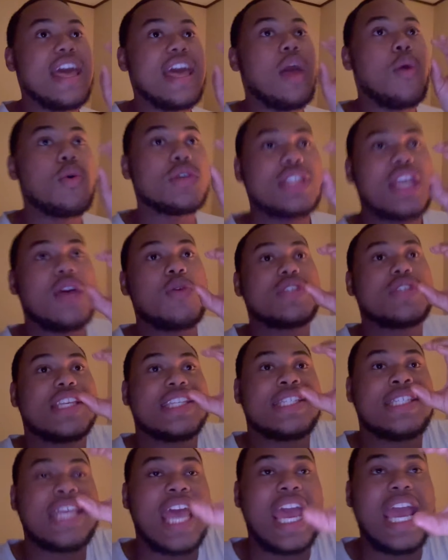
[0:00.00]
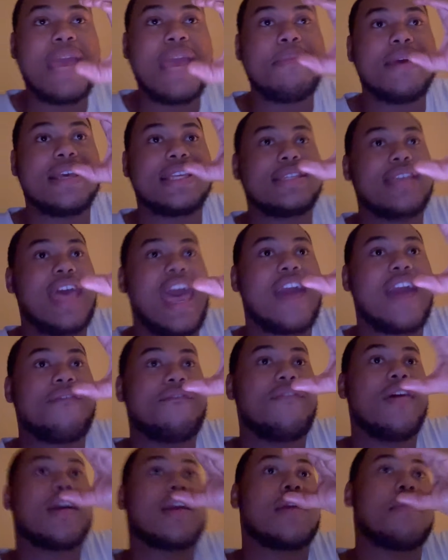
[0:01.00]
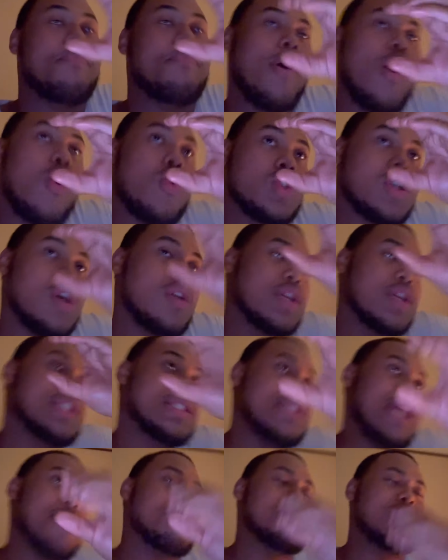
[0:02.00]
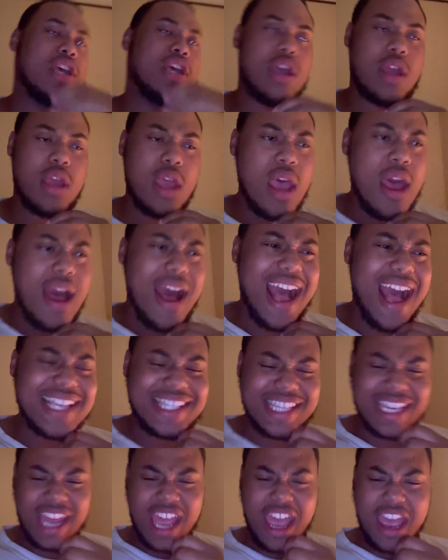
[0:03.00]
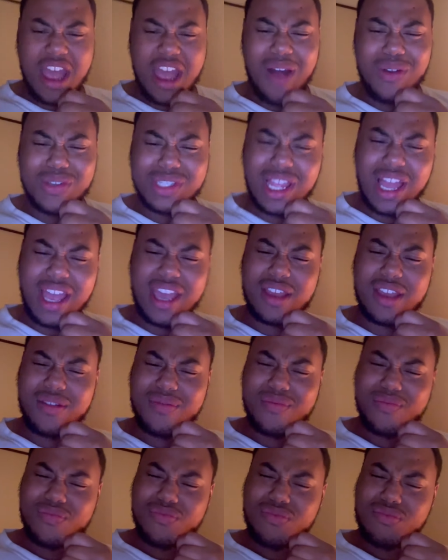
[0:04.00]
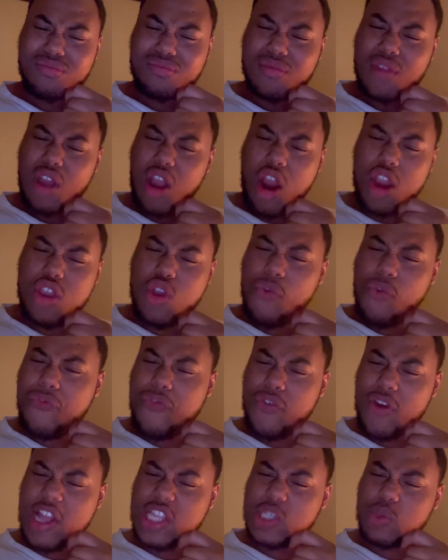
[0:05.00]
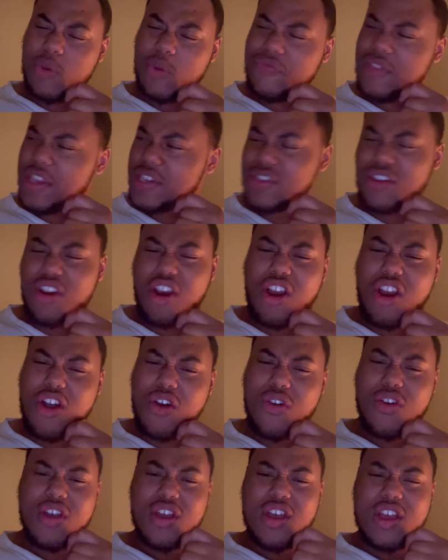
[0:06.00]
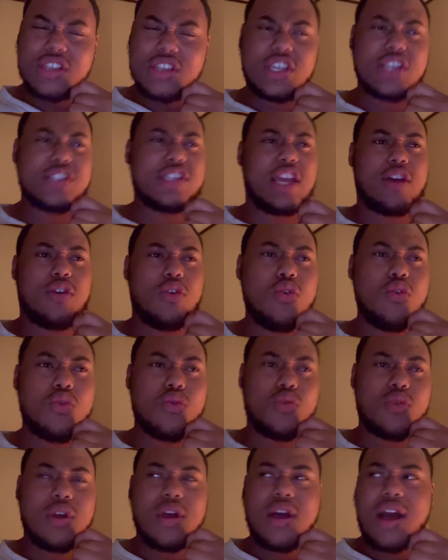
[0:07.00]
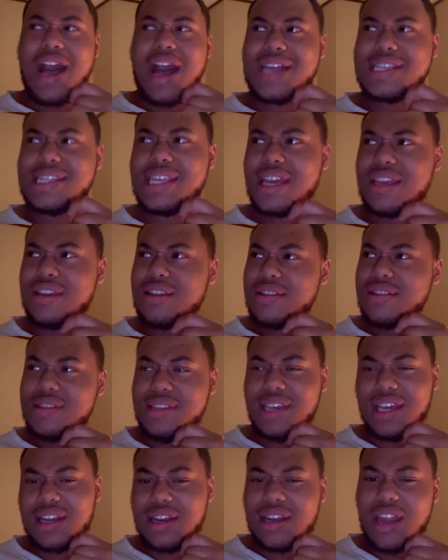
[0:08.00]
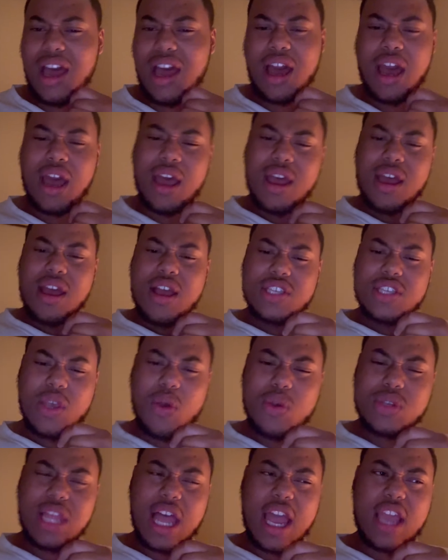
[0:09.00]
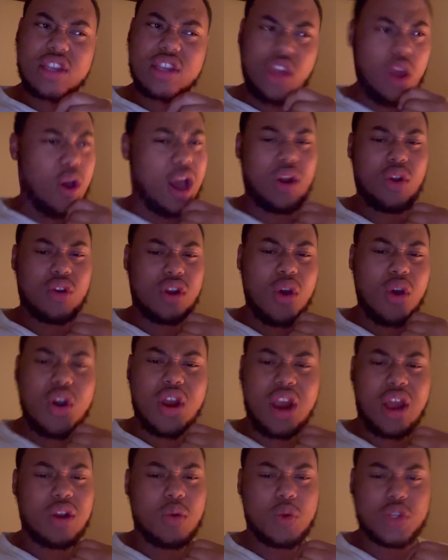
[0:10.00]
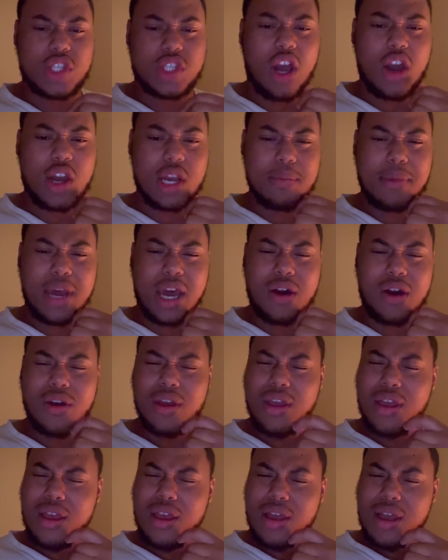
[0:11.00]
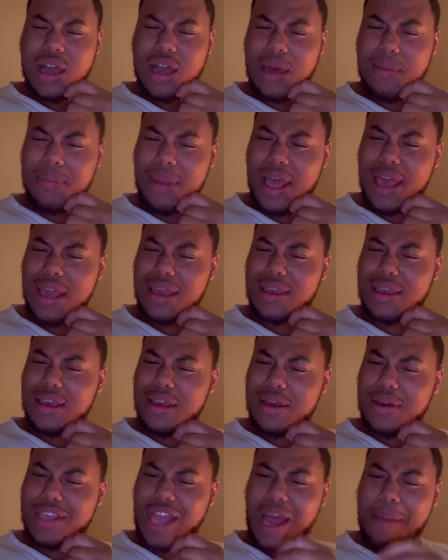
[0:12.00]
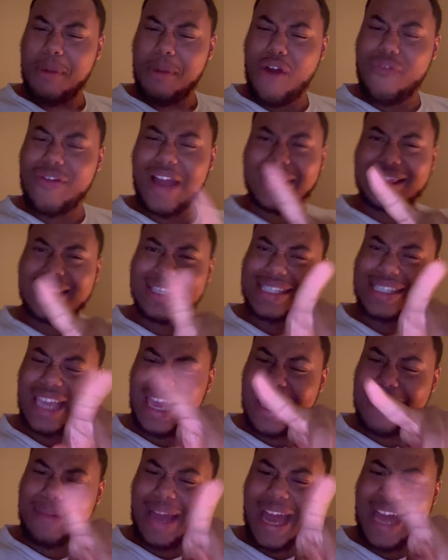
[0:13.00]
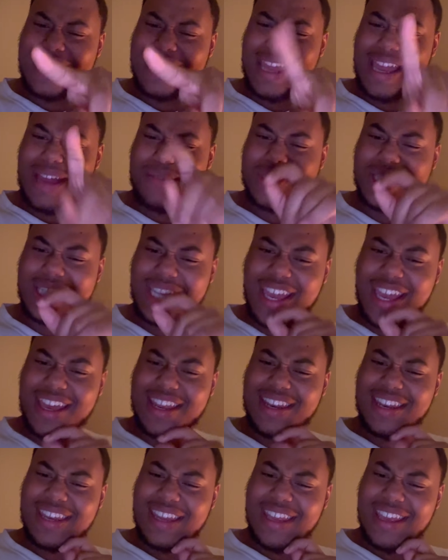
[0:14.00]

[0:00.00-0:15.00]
It was the same exact fucking post on the Snapchat. I said, hey, I was like, are you friends with this girl? She's like, who? I said, da-da-da. She was like, no, I don't know her. I don't know what she's talking about. I'm like, y'all both got the same goddamn shit.